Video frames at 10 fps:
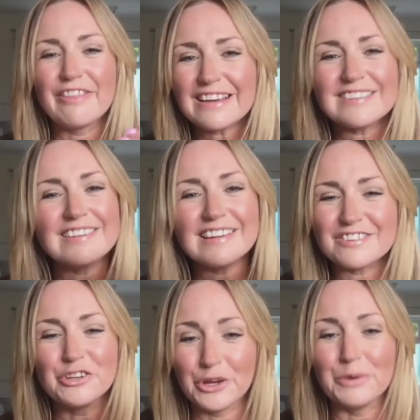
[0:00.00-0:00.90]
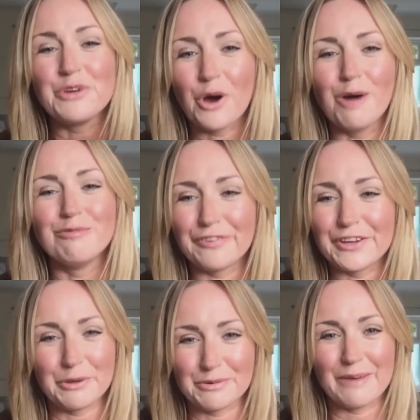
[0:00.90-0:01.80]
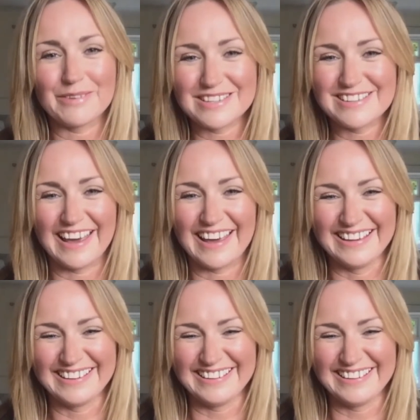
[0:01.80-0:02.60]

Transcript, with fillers: This is the new norm for you now, isn't it?